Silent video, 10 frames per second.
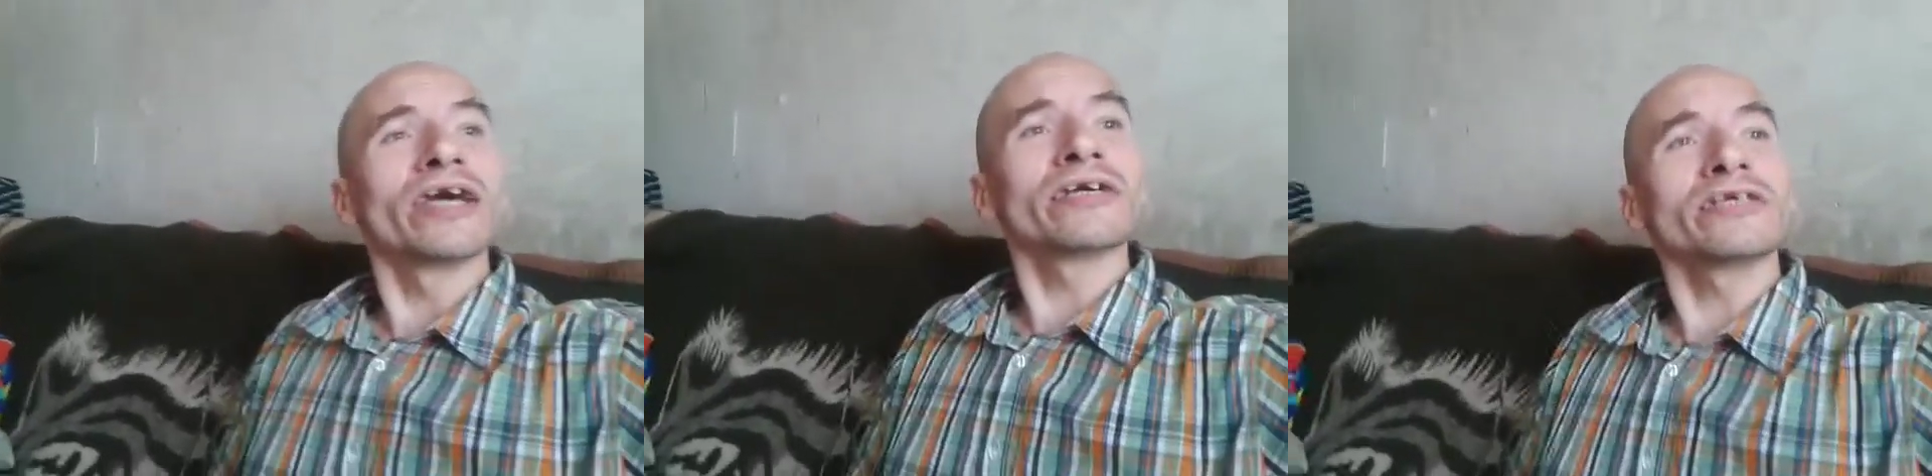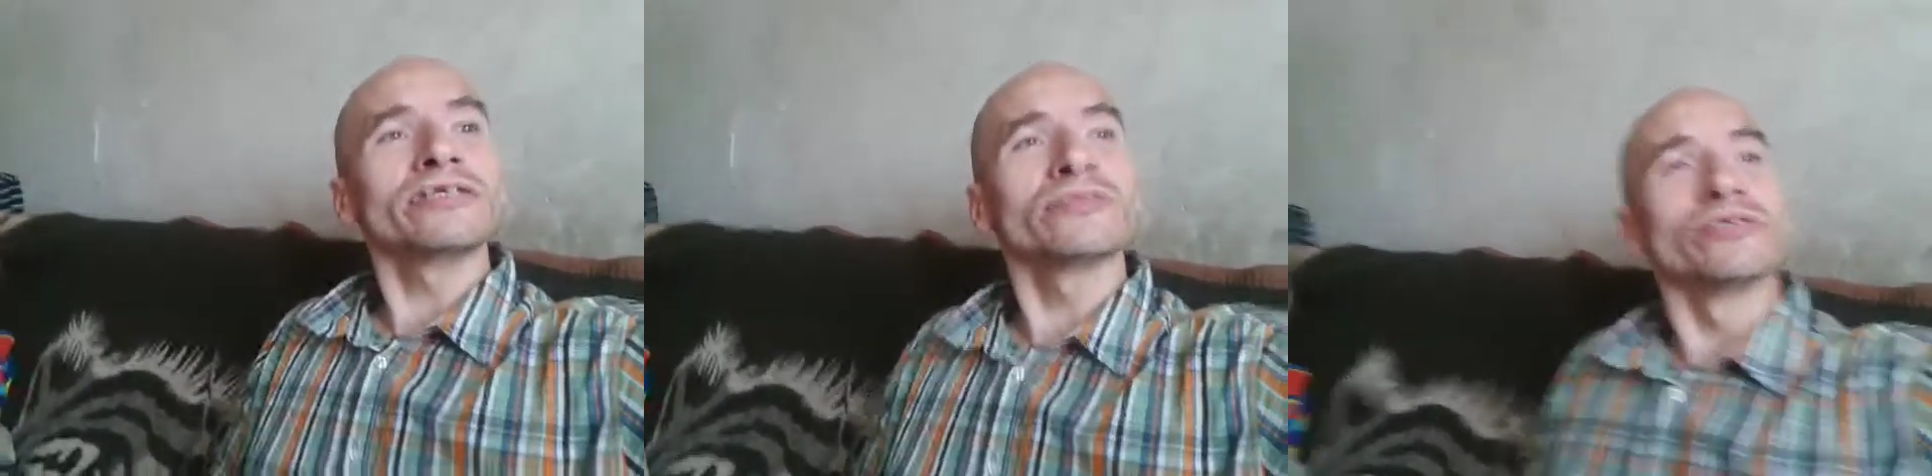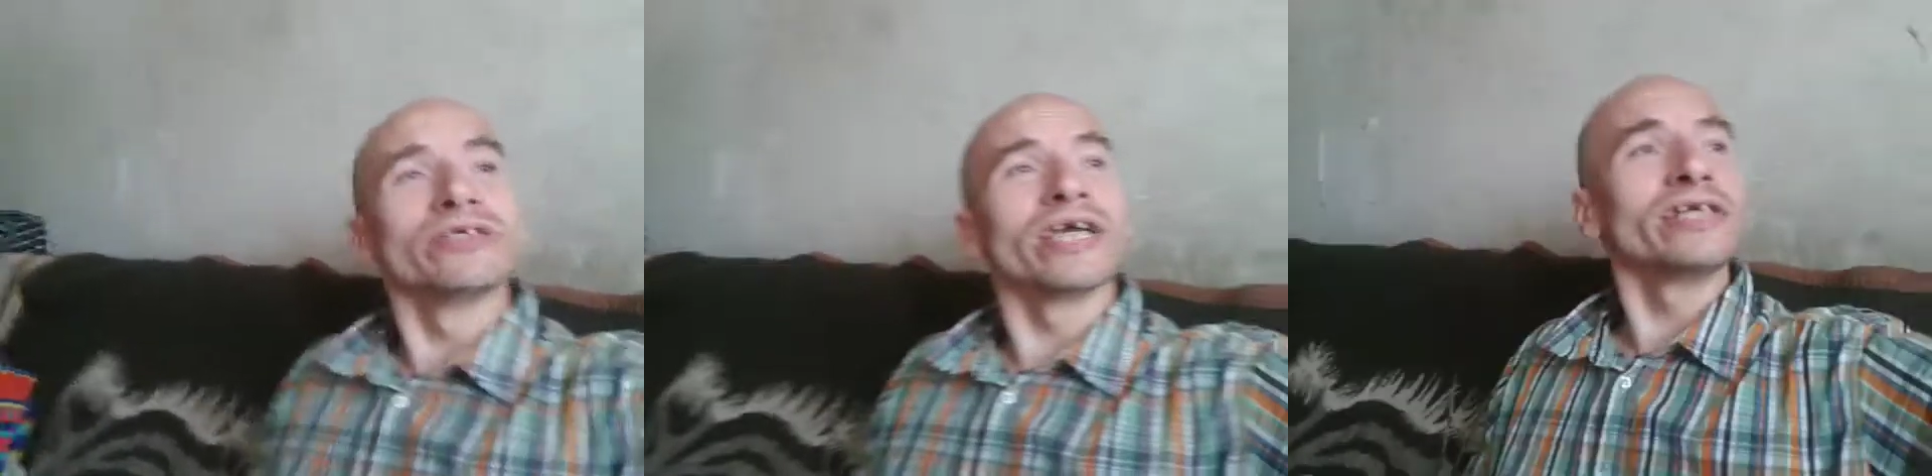agreed
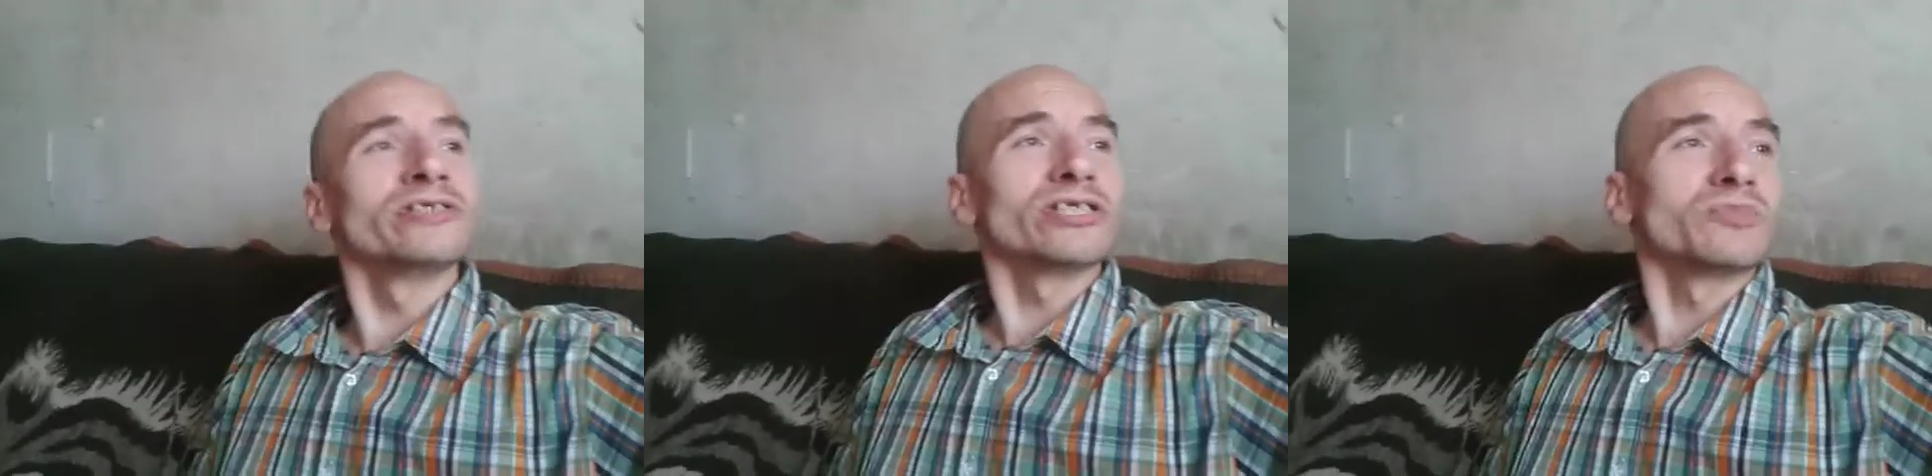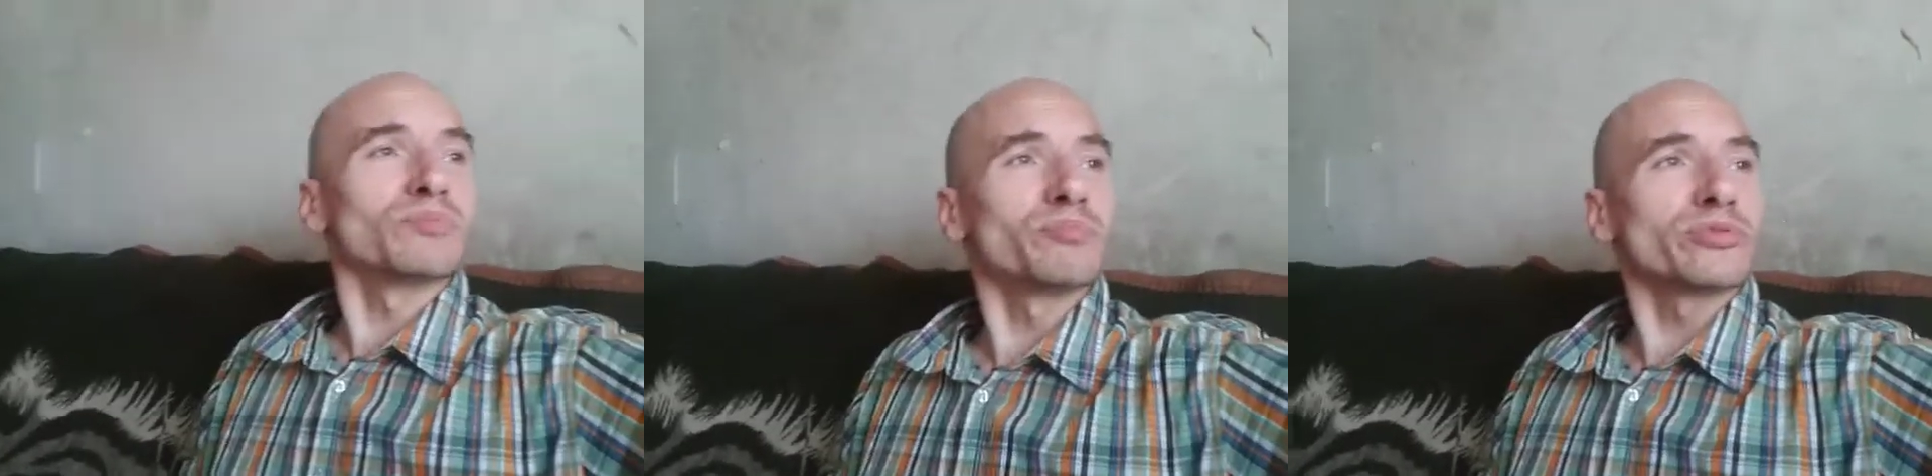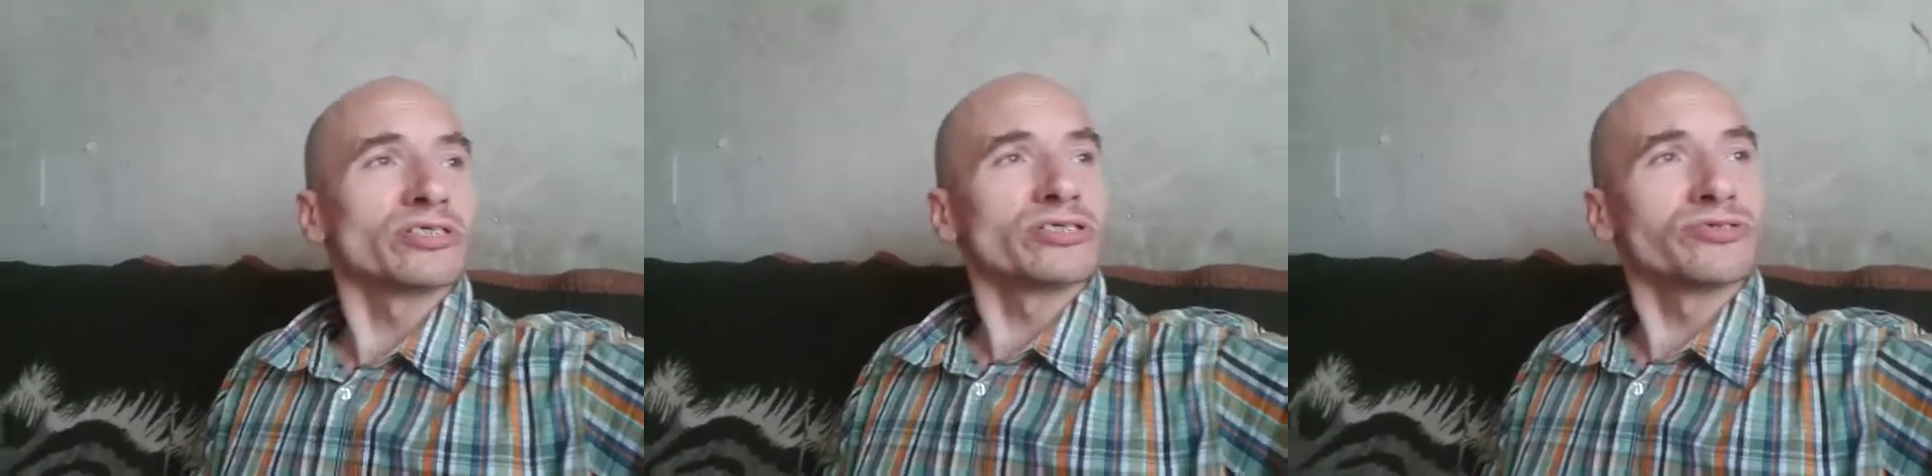on agent's
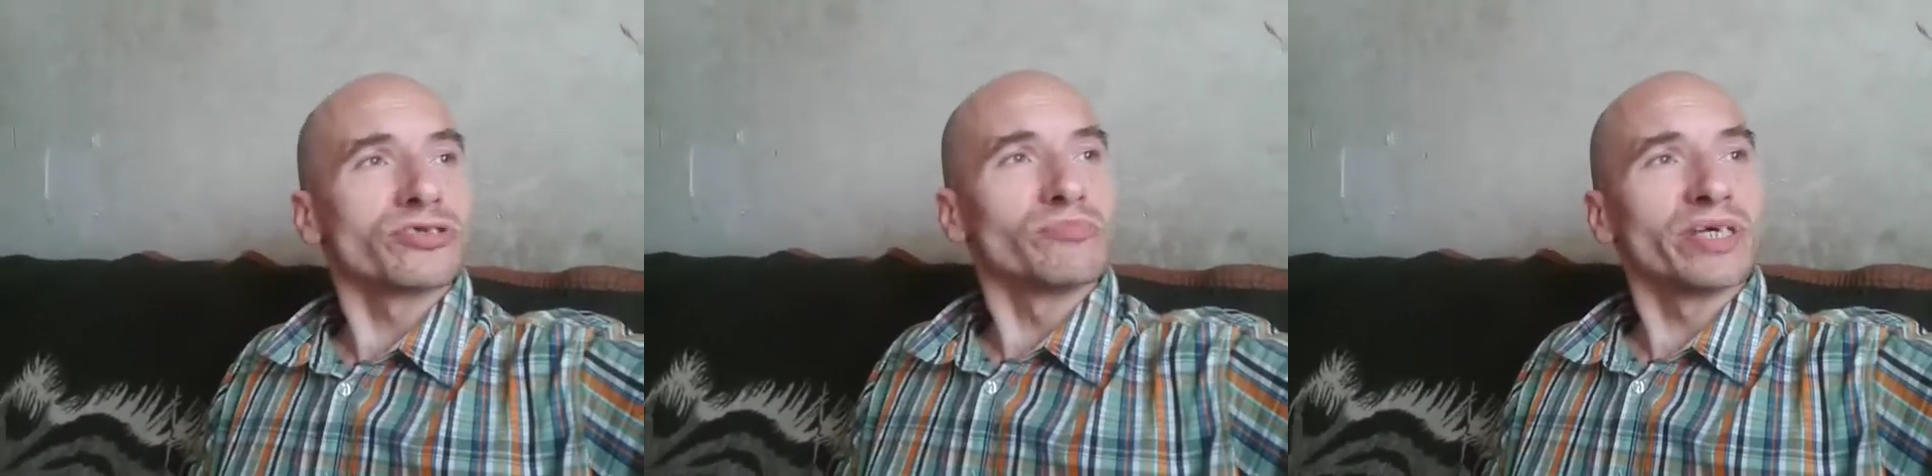proposition